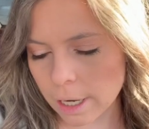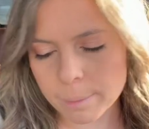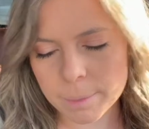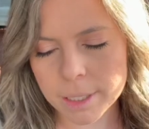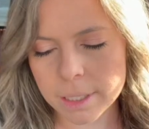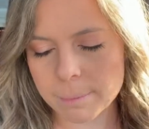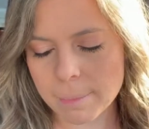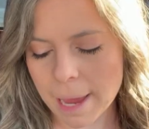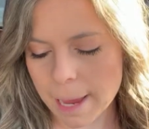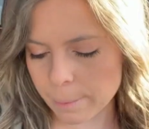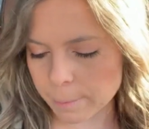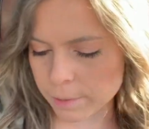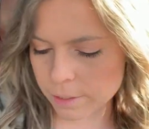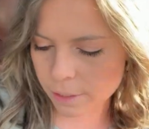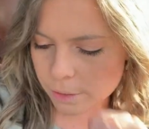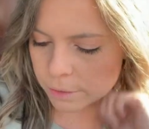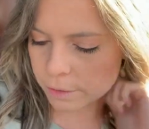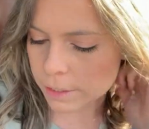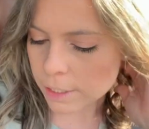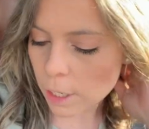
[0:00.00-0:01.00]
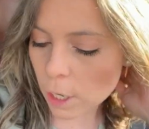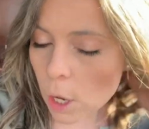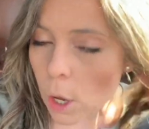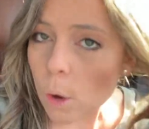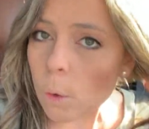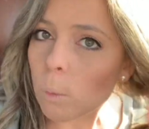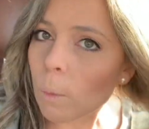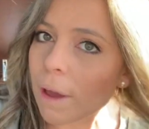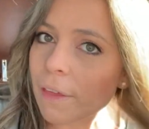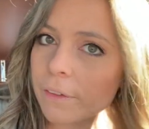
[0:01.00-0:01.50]
I mean, maps, those
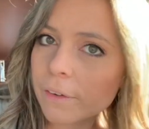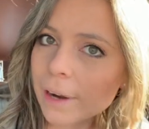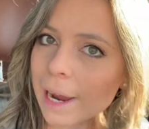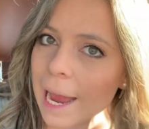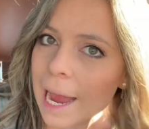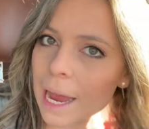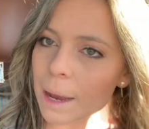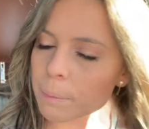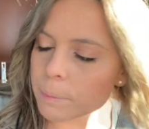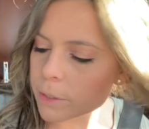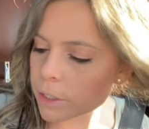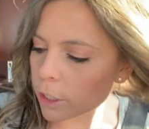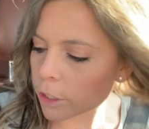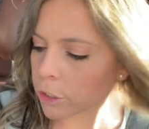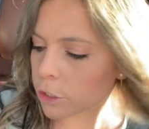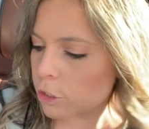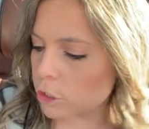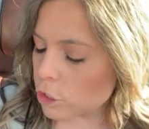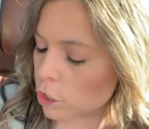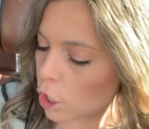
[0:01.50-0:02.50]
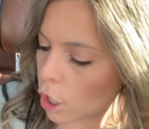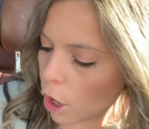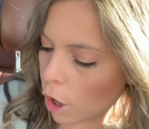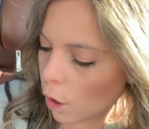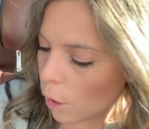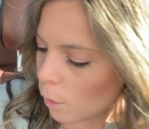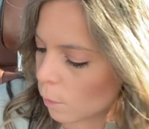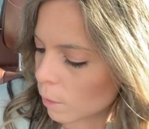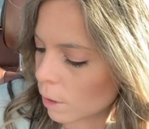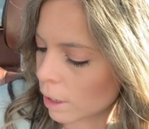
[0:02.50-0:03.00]
weather apps are
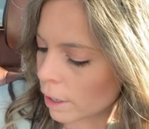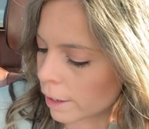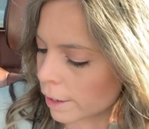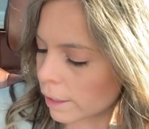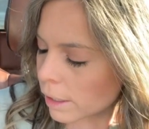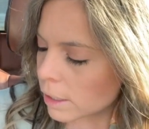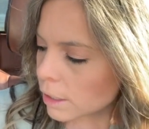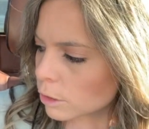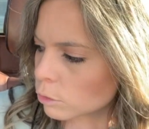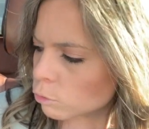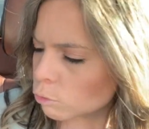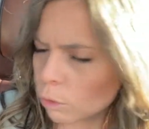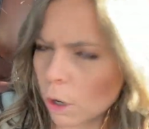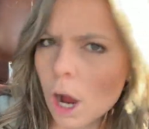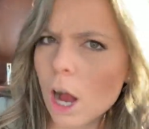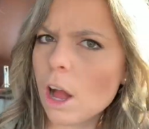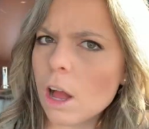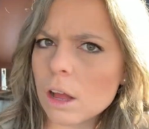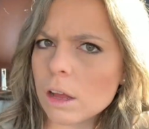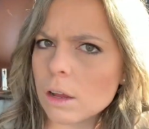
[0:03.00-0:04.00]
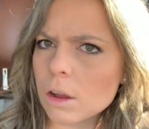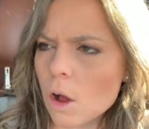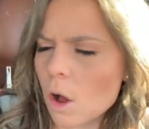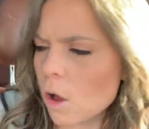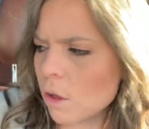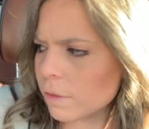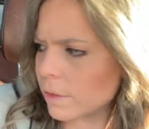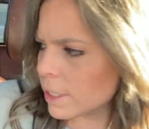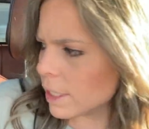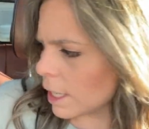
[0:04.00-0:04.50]
so wrong
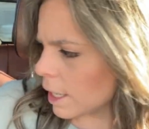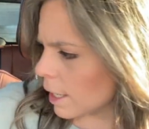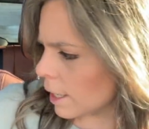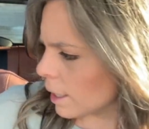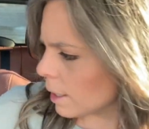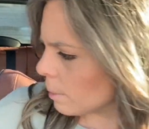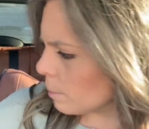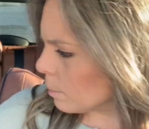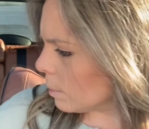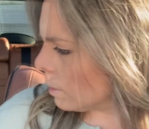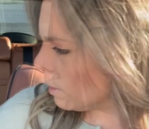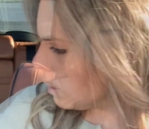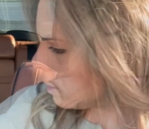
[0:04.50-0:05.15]
all the time.